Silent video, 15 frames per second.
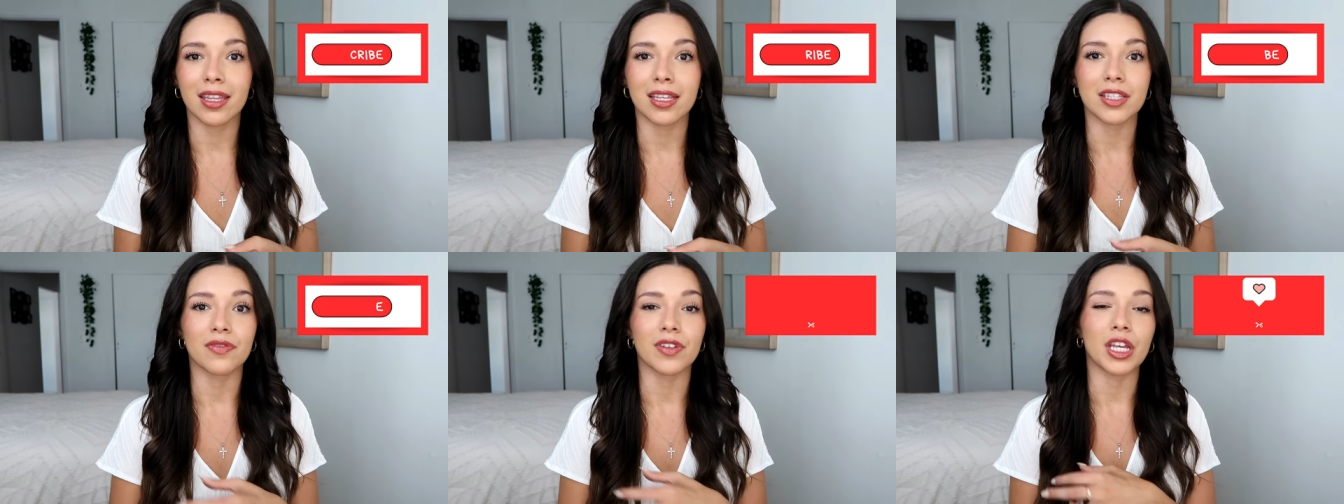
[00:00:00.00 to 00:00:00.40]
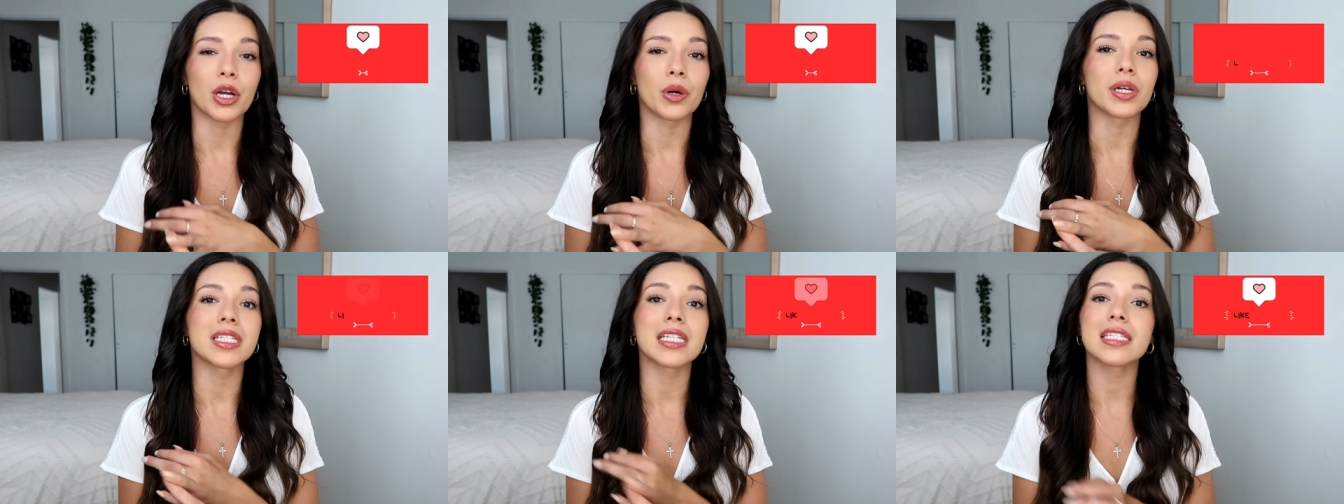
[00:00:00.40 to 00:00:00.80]
This
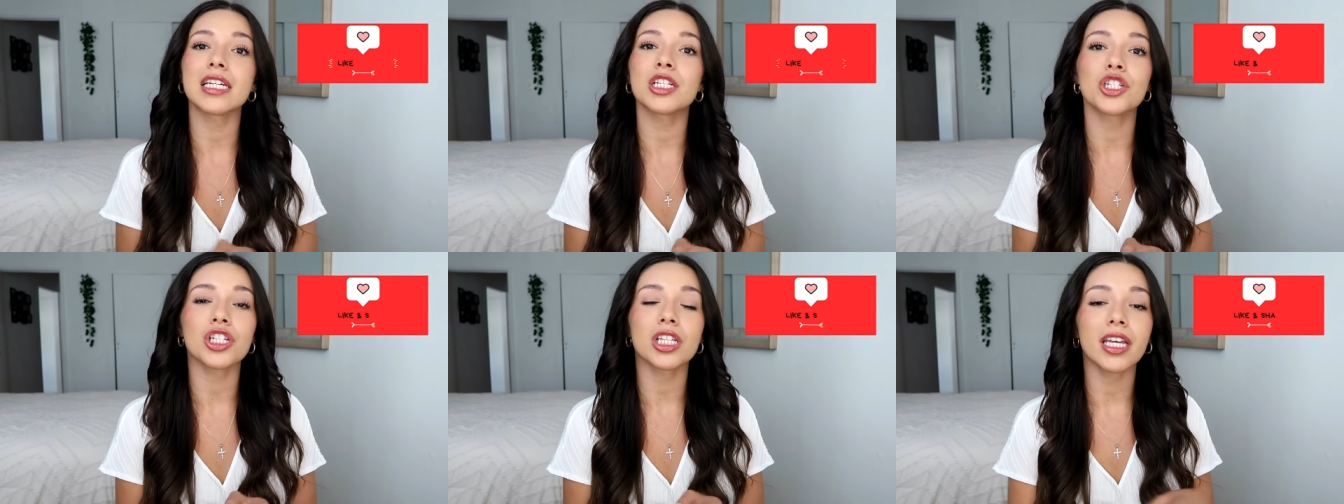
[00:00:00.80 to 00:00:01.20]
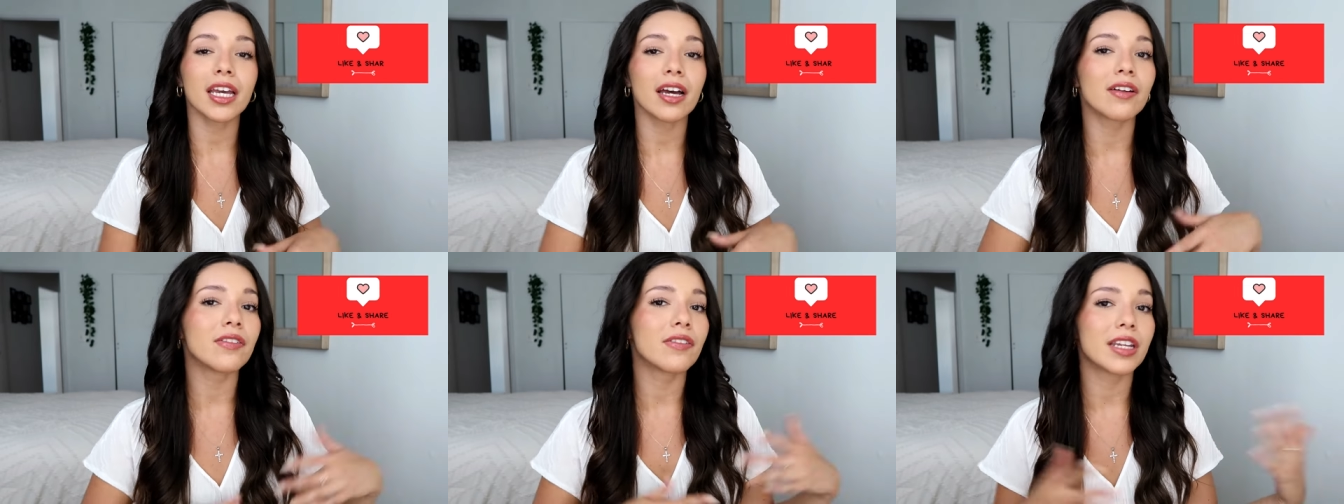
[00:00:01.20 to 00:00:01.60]
video is essentially
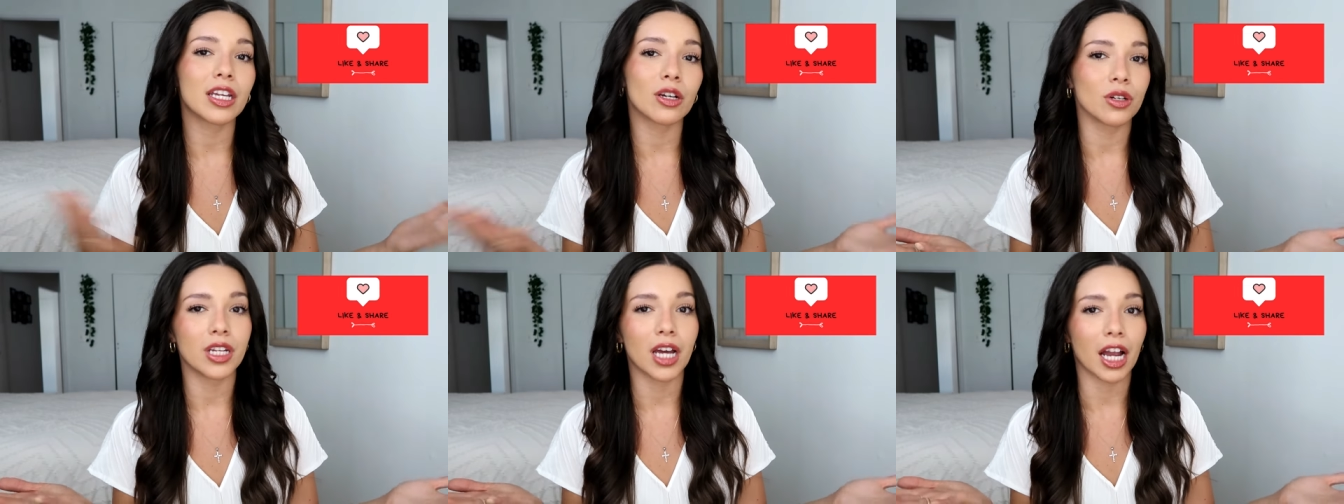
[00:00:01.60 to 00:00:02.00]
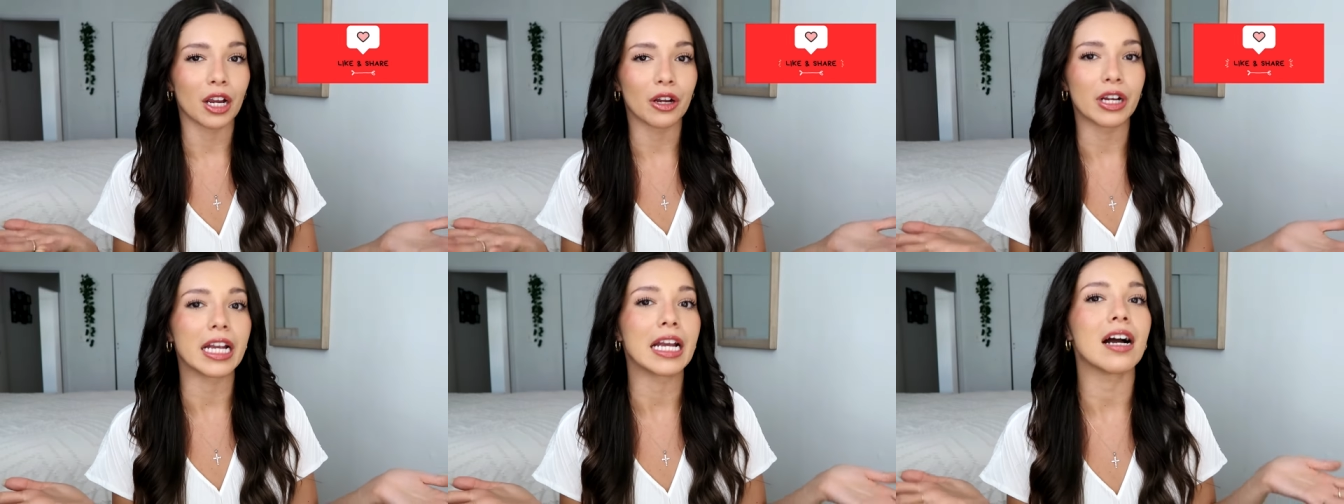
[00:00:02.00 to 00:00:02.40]
a video
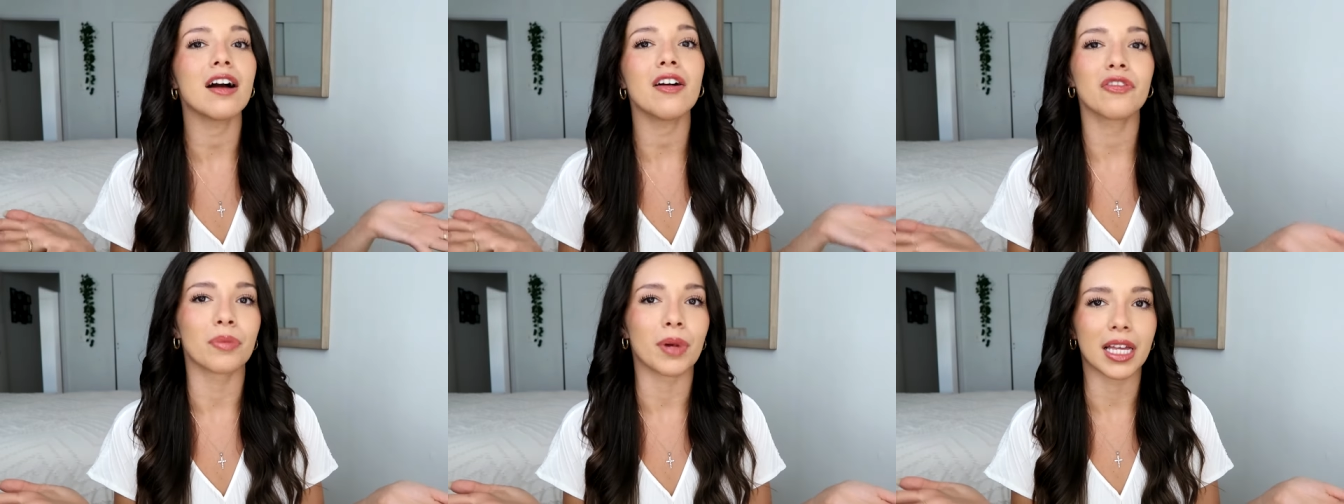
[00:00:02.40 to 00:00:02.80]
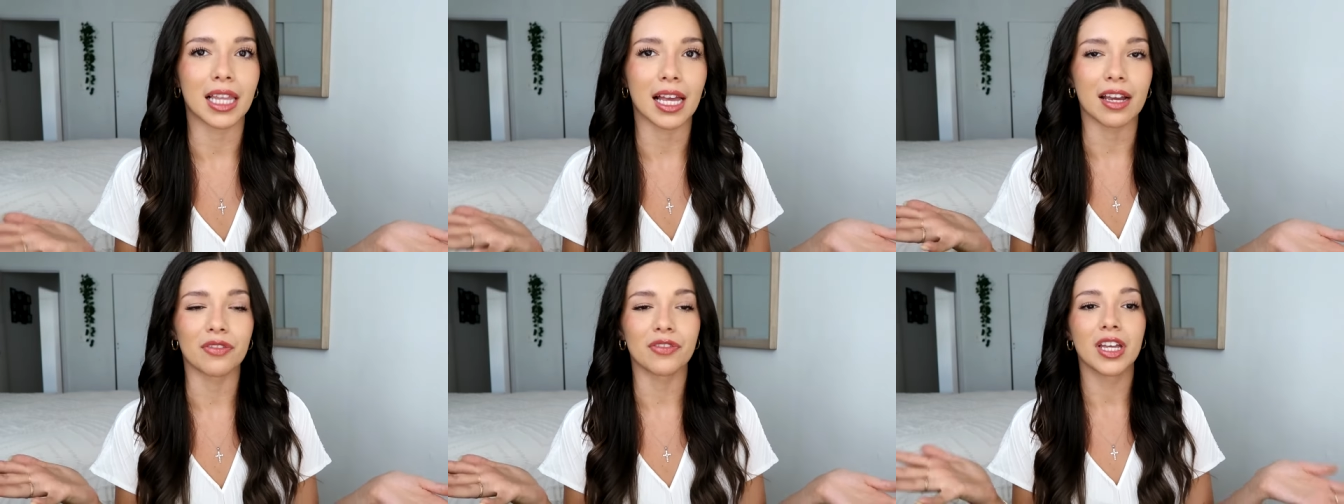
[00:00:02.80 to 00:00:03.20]
diary of my
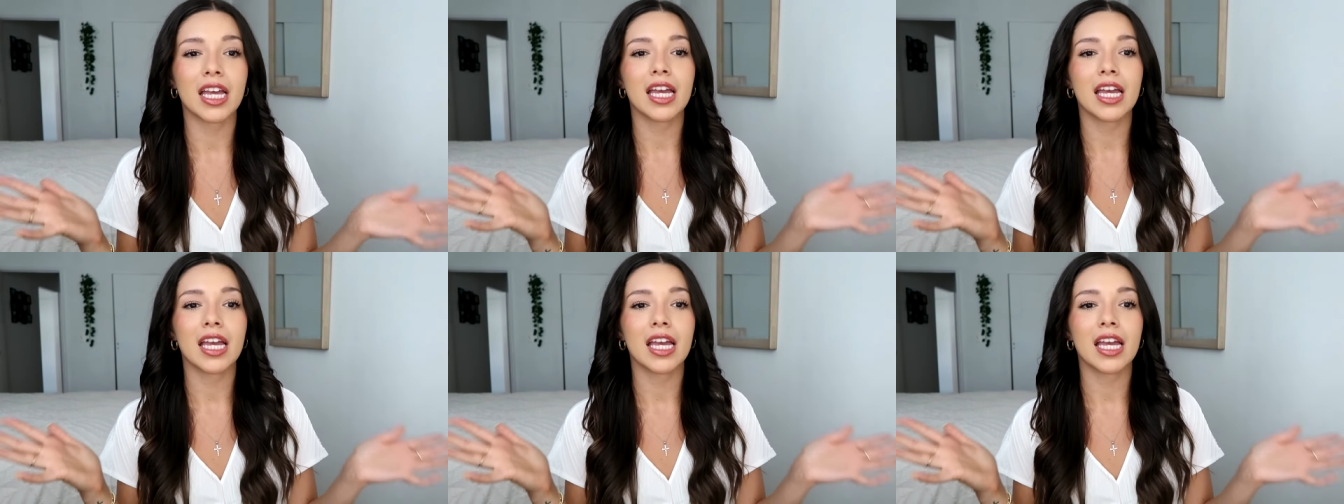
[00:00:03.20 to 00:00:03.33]
life.